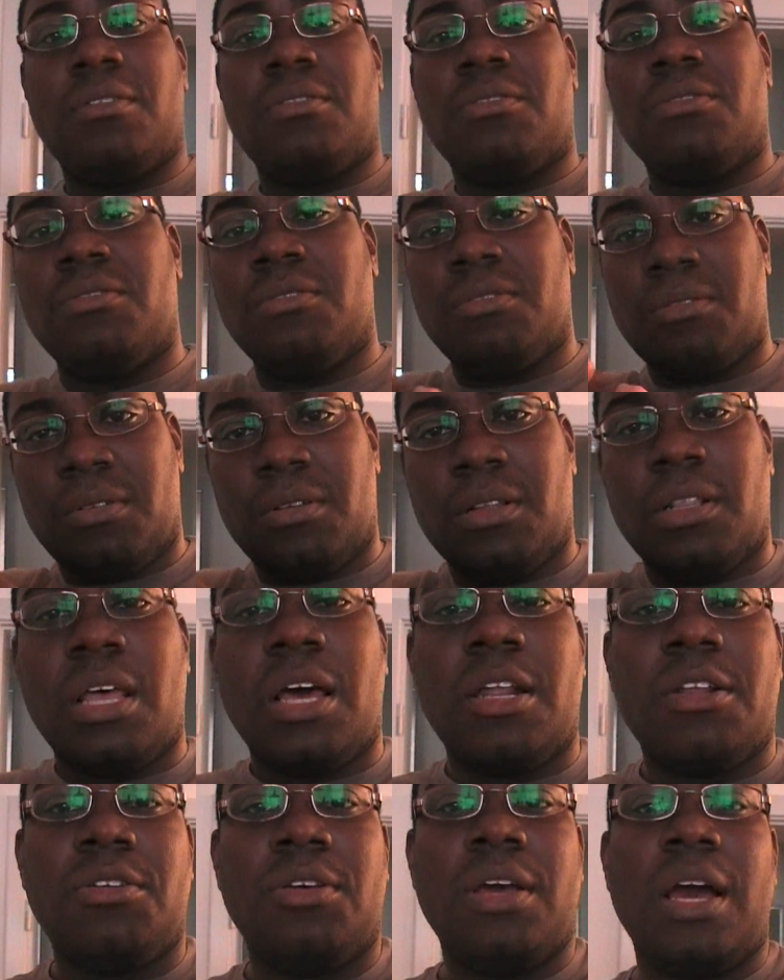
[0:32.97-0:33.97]
I know a
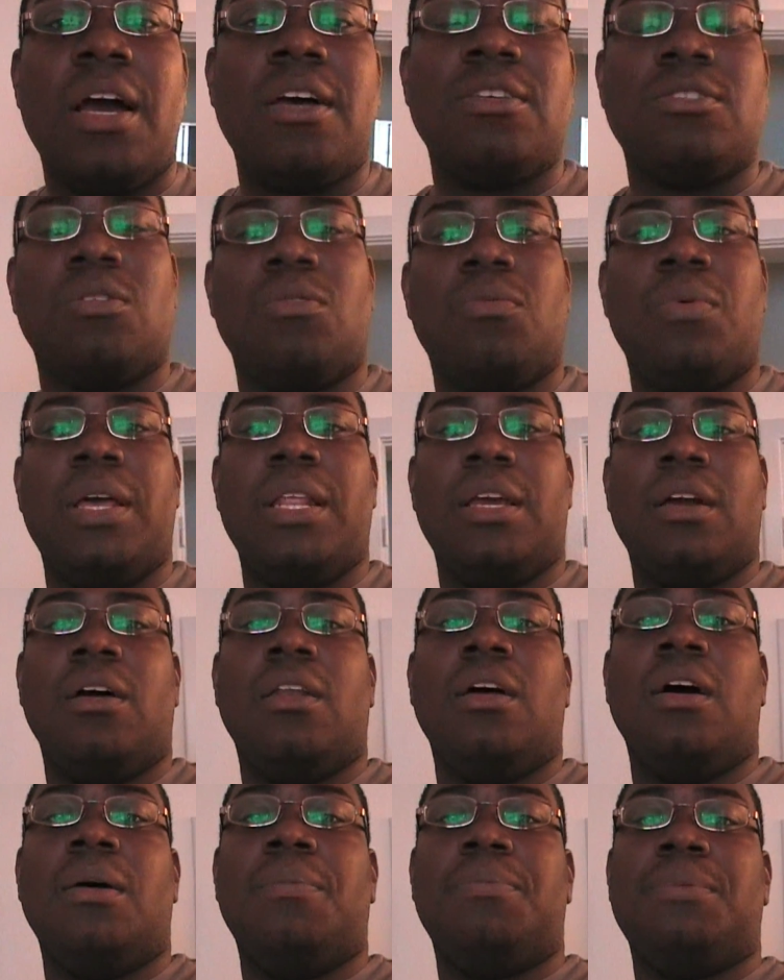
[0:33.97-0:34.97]
lot of you guys are waiting
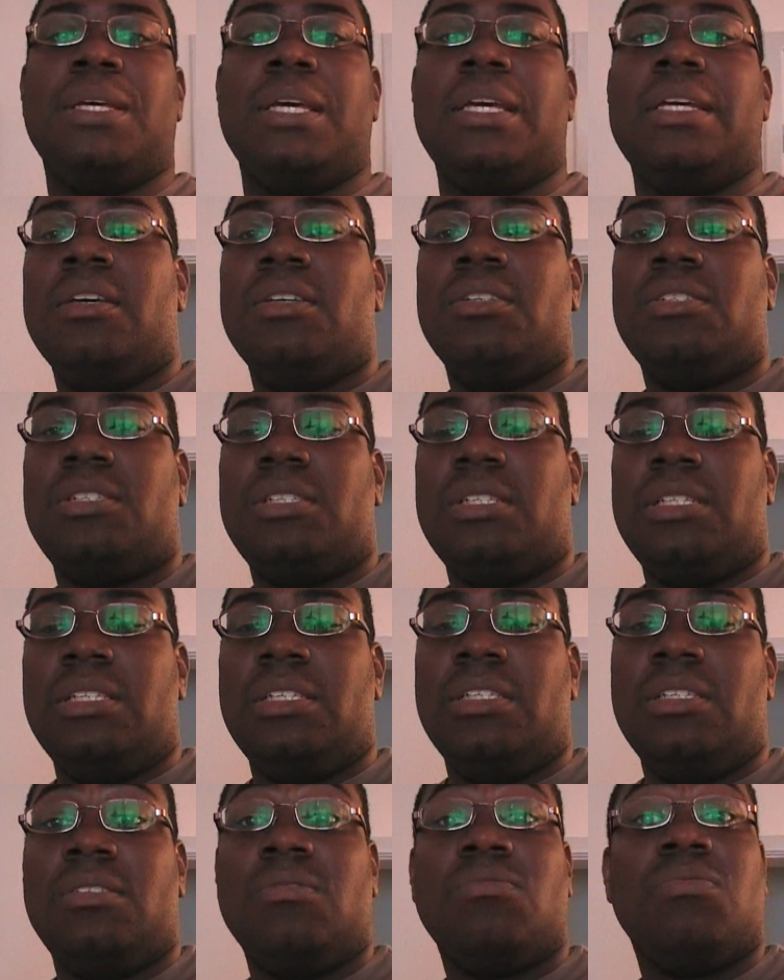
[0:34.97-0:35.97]
on an update.
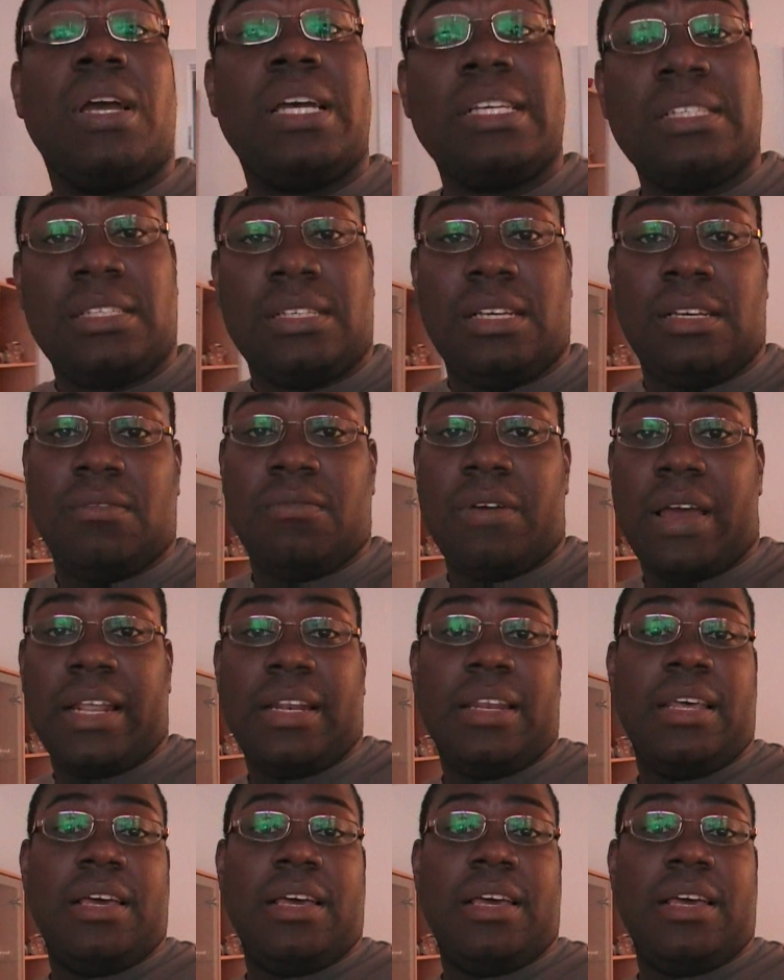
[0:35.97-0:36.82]
She's resting right